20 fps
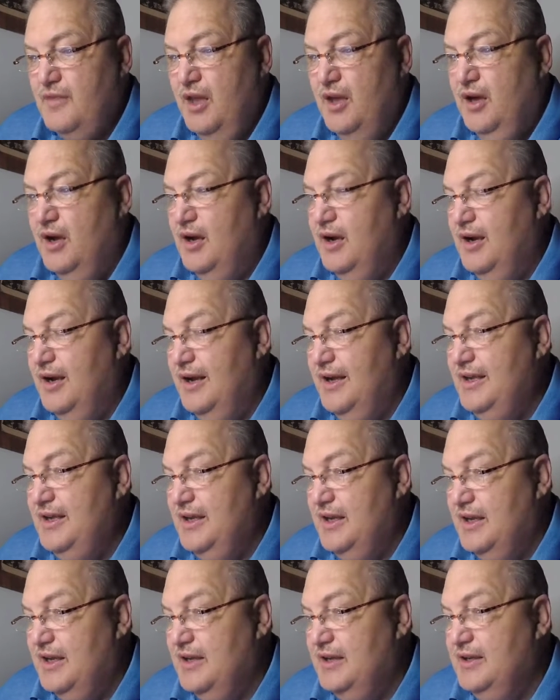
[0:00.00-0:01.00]
uh,
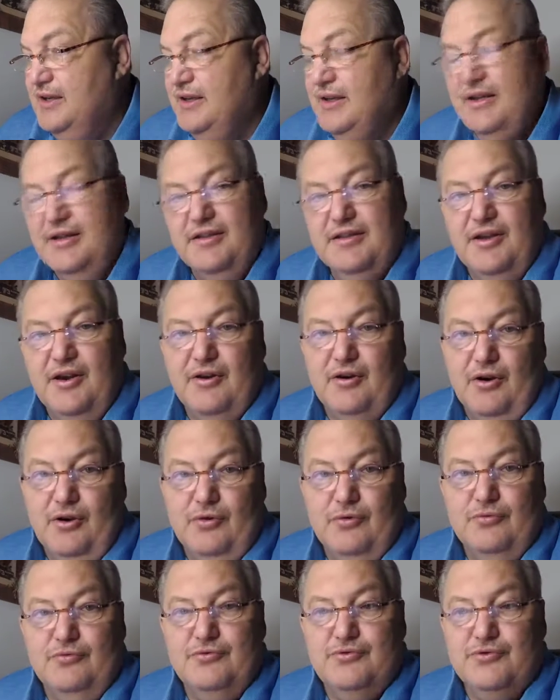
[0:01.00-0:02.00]
in their own